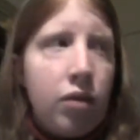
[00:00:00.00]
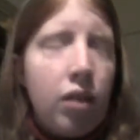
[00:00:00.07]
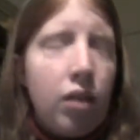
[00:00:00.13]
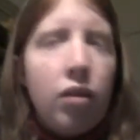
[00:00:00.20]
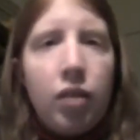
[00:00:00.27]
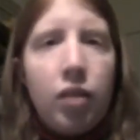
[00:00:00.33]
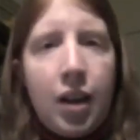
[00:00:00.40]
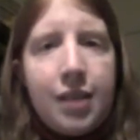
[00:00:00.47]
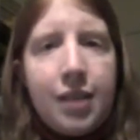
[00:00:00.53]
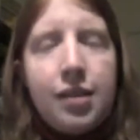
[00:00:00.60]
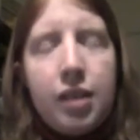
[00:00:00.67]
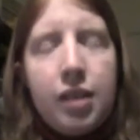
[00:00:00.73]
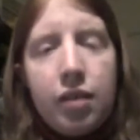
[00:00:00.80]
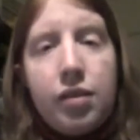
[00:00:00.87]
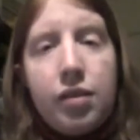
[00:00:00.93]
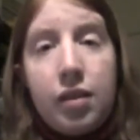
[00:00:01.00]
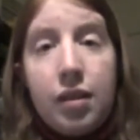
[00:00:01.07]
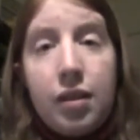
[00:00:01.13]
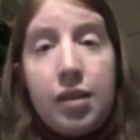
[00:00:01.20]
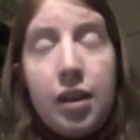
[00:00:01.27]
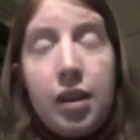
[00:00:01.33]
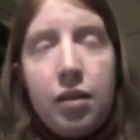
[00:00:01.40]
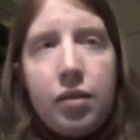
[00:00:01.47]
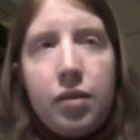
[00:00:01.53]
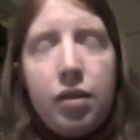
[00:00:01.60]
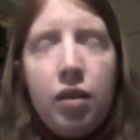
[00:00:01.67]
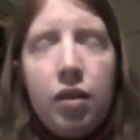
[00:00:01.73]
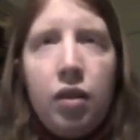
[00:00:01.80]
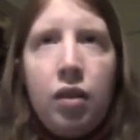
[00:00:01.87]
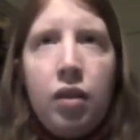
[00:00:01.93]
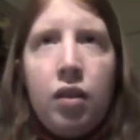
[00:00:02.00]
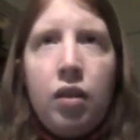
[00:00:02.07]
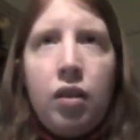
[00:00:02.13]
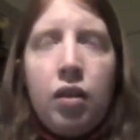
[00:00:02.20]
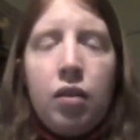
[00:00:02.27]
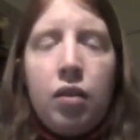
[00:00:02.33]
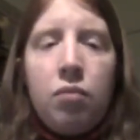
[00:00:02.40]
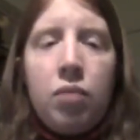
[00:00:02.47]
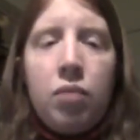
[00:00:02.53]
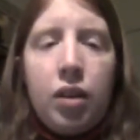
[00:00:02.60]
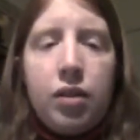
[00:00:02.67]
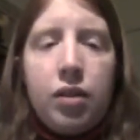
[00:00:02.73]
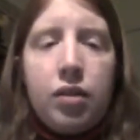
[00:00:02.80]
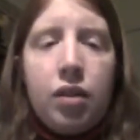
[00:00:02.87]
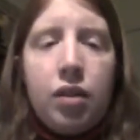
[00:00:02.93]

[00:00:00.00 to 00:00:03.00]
There are a lot of stairs in this house, but